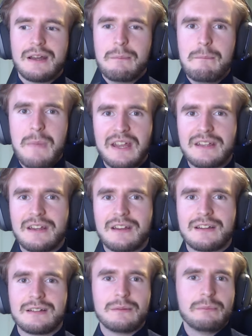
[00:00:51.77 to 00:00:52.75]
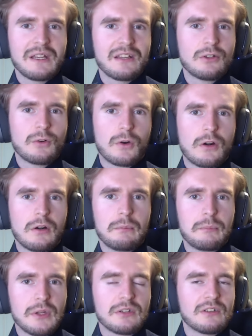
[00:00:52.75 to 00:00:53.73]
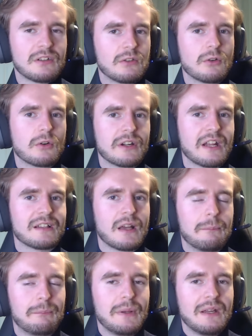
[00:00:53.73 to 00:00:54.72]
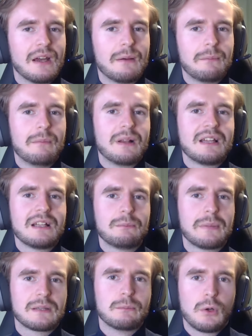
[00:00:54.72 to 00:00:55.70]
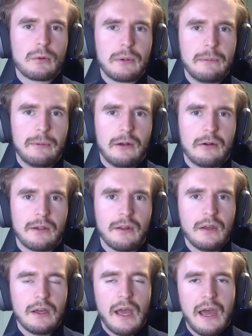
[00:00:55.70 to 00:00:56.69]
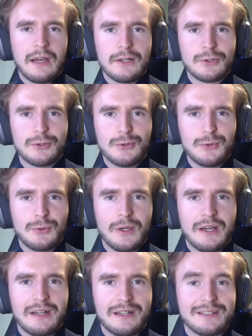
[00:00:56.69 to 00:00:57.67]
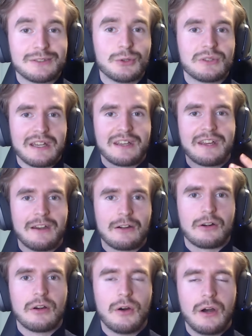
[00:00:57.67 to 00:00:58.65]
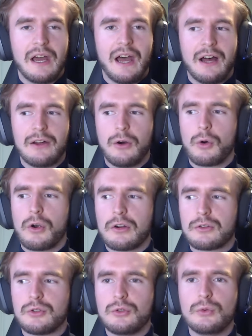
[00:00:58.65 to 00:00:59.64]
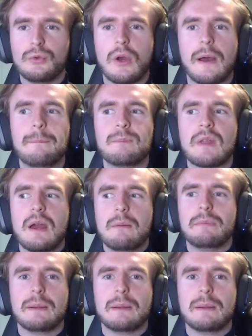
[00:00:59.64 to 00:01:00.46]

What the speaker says: making your business and your data a little bit more prepared to take care or to be